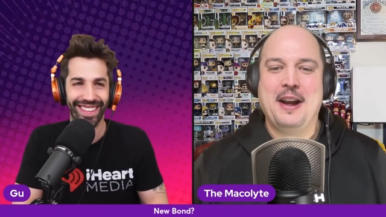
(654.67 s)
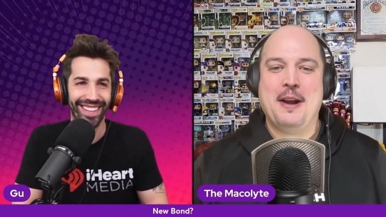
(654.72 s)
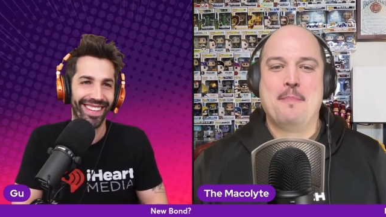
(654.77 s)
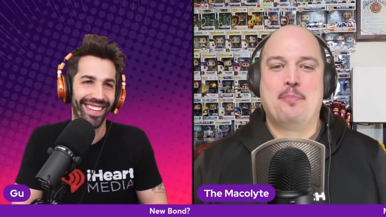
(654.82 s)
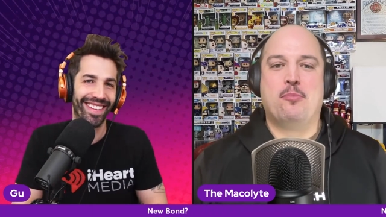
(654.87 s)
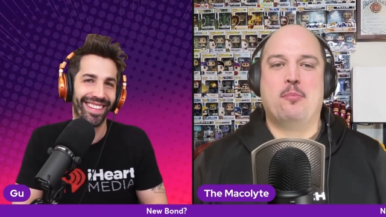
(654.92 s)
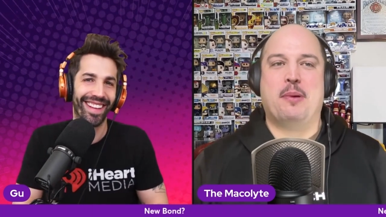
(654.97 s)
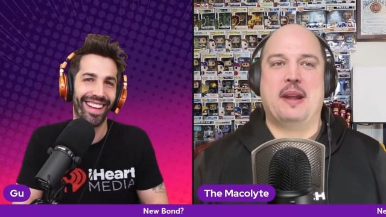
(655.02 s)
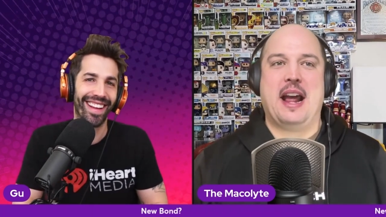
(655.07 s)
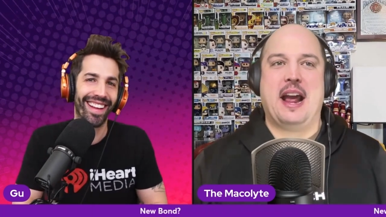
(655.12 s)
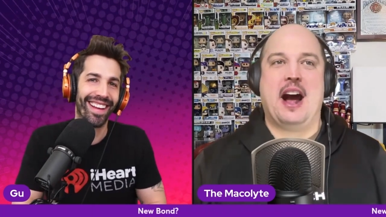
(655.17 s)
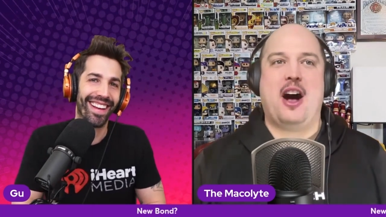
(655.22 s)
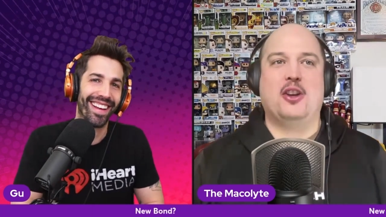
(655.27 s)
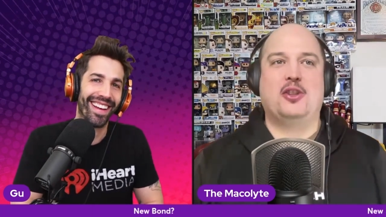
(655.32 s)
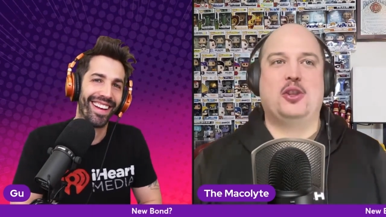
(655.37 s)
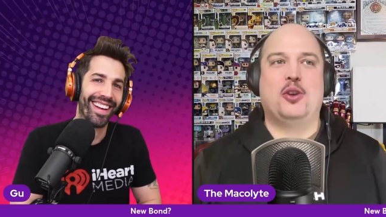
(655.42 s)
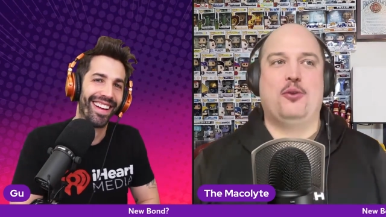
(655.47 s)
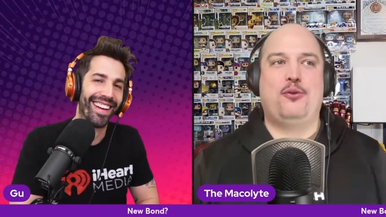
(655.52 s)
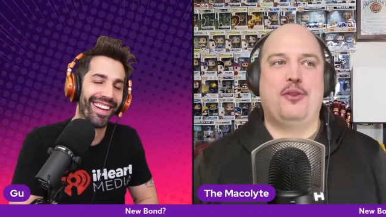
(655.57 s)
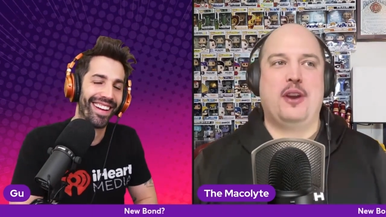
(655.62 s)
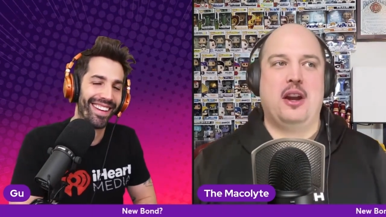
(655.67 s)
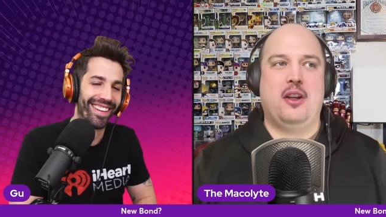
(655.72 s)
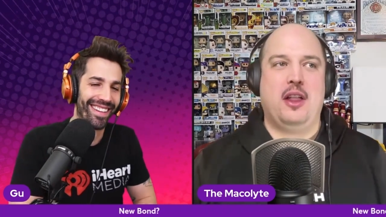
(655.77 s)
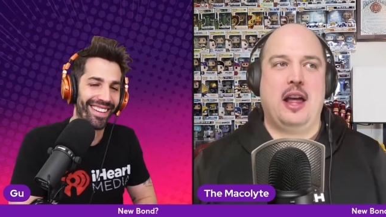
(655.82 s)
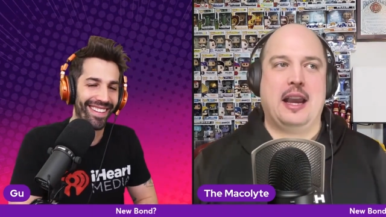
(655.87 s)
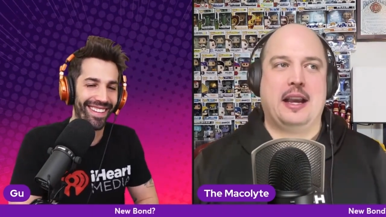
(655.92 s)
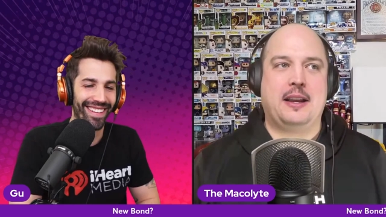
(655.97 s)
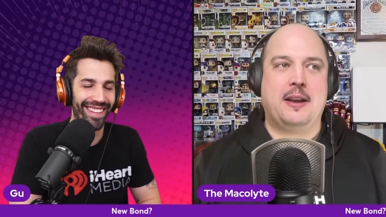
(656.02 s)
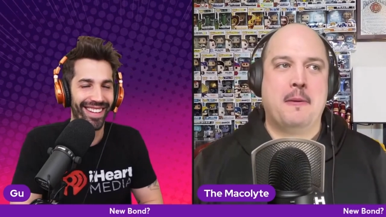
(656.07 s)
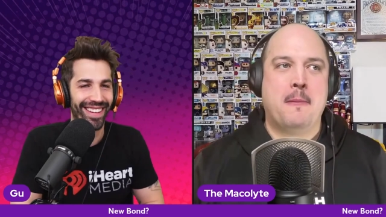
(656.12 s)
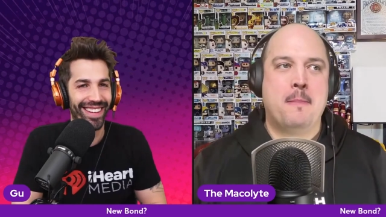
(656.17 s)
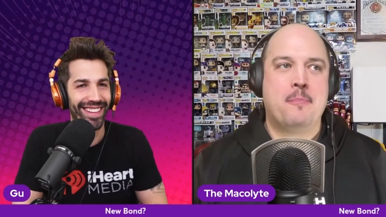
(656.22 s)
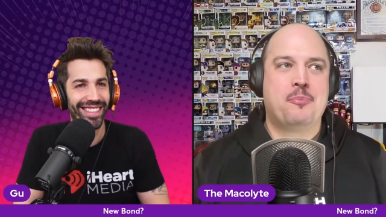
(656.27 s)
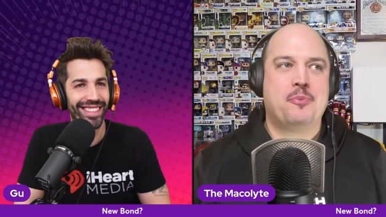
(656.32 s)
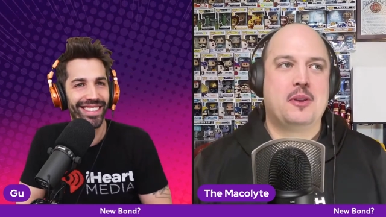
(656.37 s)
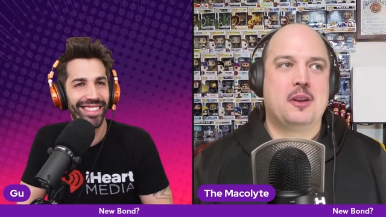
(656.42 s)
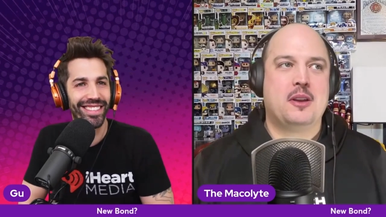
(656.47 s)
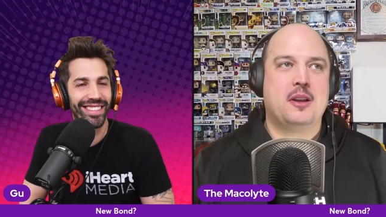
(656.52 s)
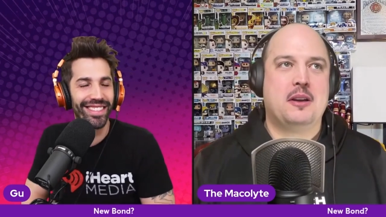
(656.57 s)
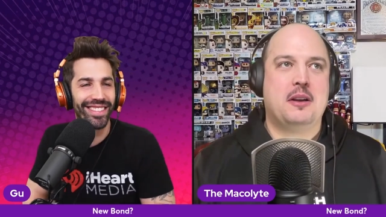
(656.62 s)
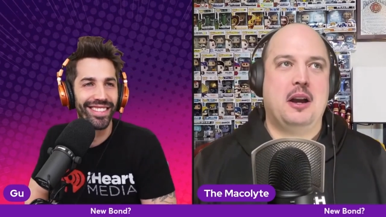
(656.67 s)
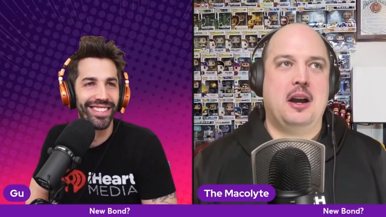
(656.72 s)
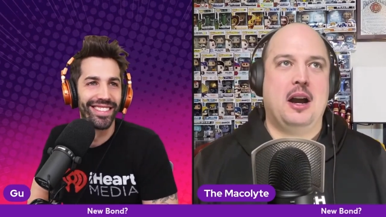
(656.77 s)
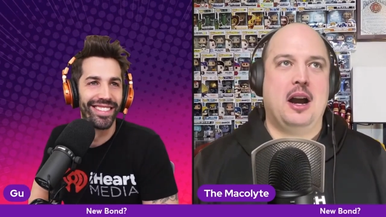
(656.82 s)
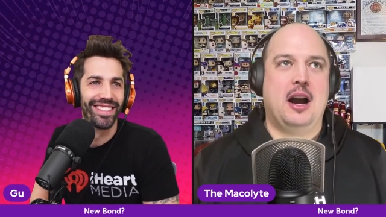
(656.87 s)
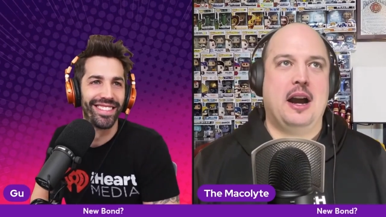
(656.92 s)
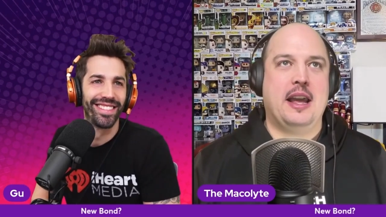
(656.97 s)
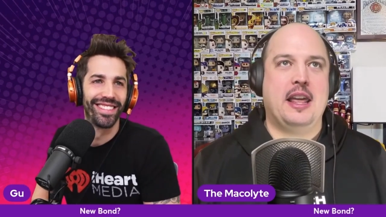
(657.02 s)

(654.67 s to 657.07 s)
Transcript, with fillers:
Speaker 1: but I also feel like uh,